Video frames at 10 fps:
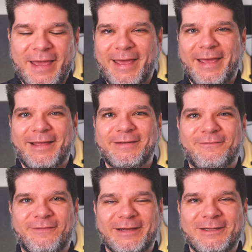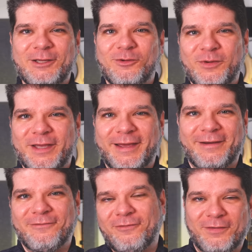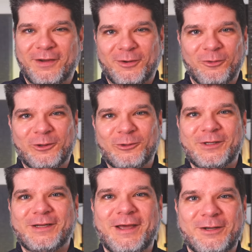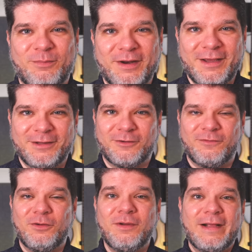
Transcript: And finally, we We have uh, concluded that pre-interview,